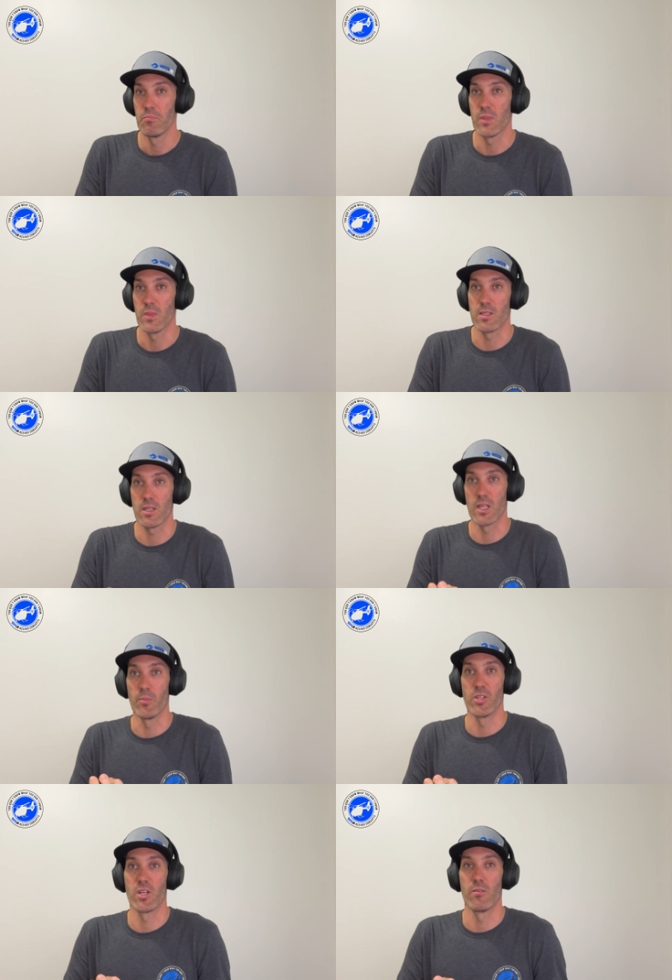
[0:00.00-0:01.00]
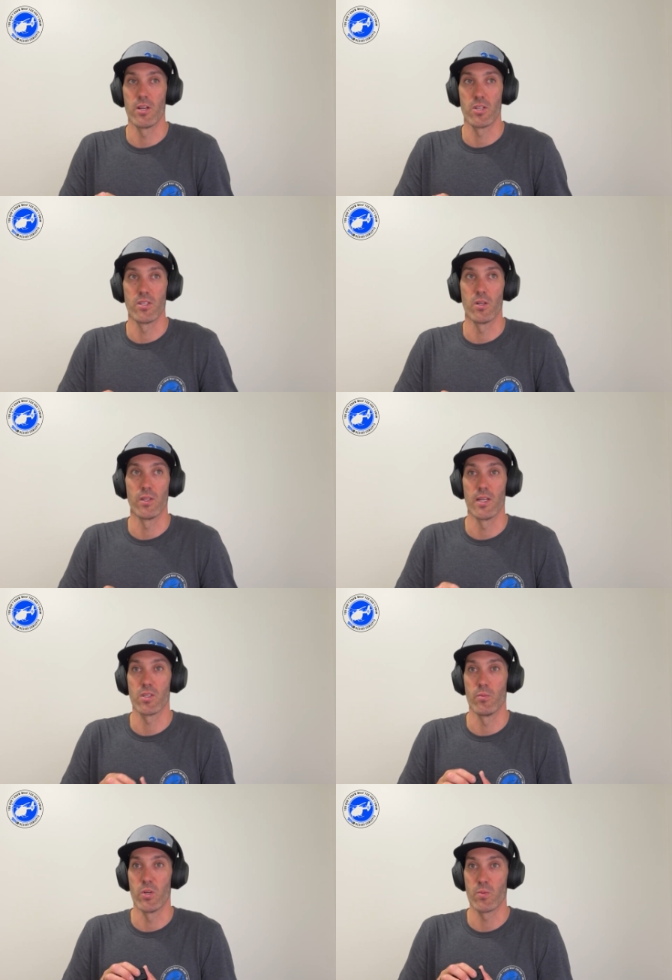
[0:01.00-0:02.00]
that's a couple of generations old now,
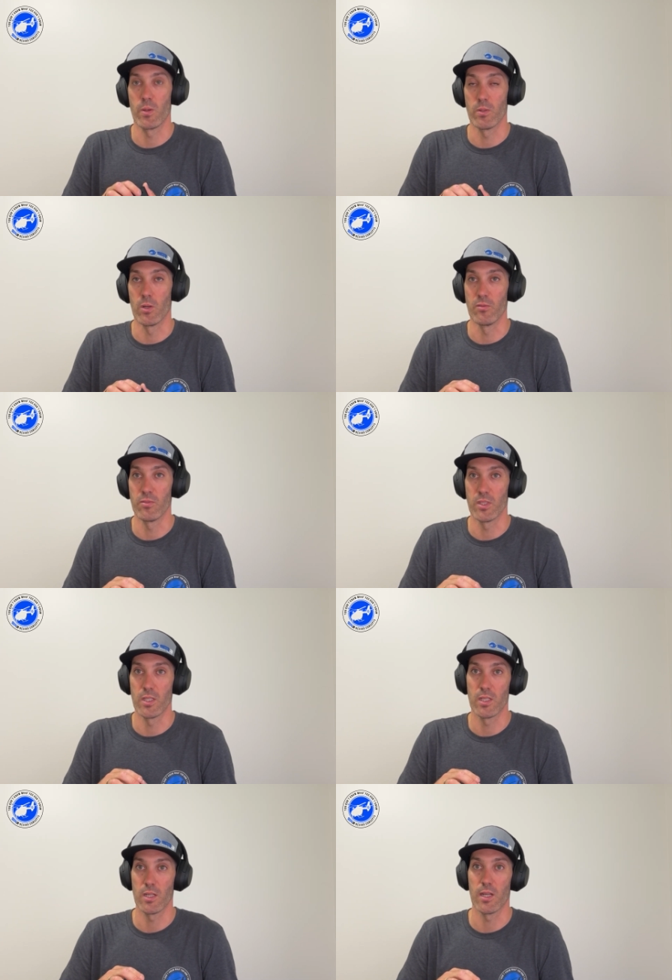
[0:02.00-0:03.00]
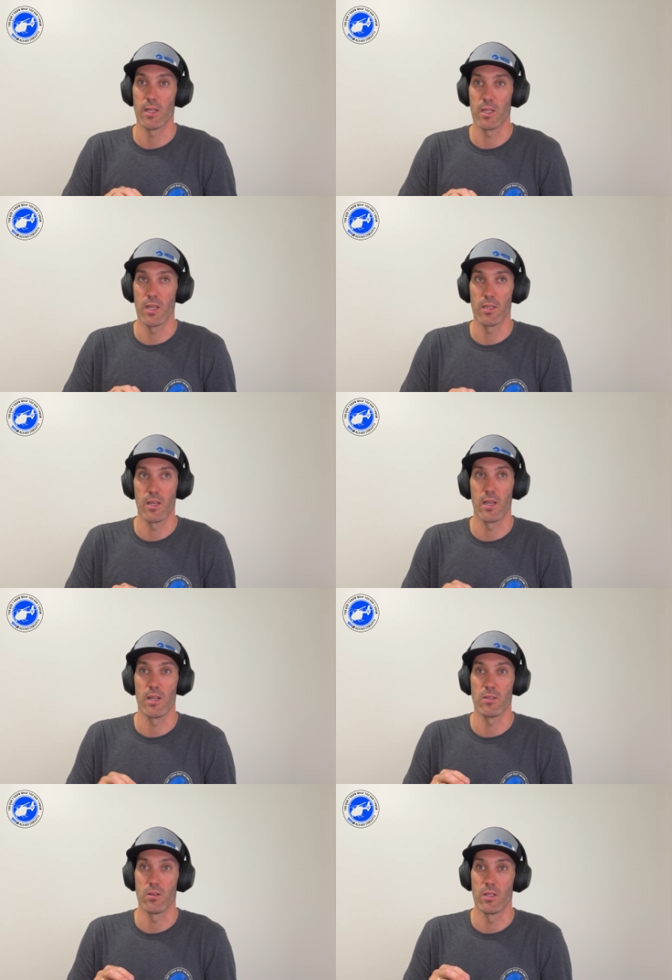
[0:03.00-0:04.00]
so most people hopefully can get their
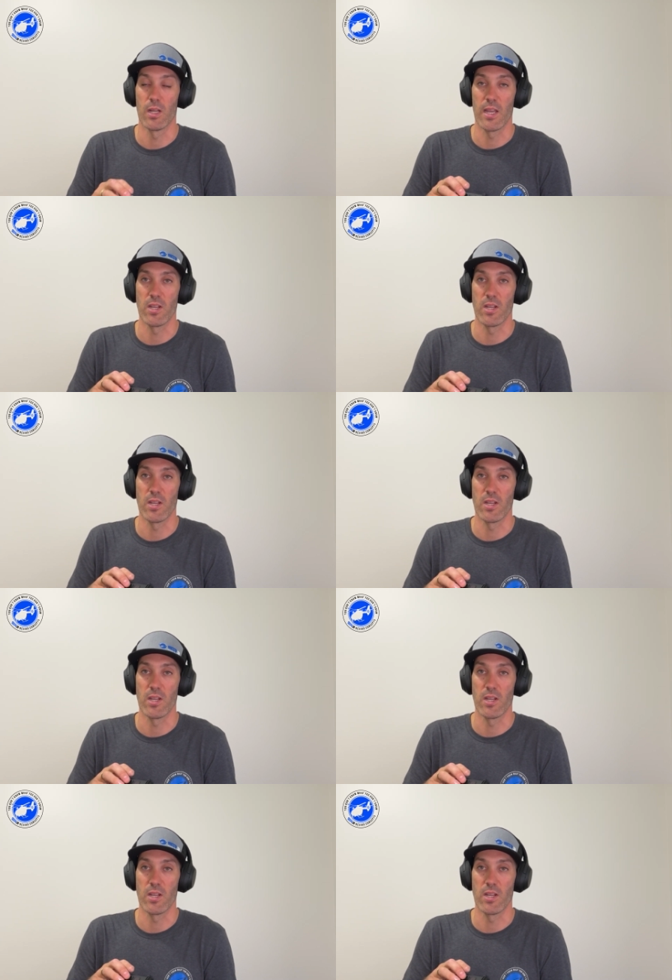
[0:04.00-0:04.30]
hands on an 8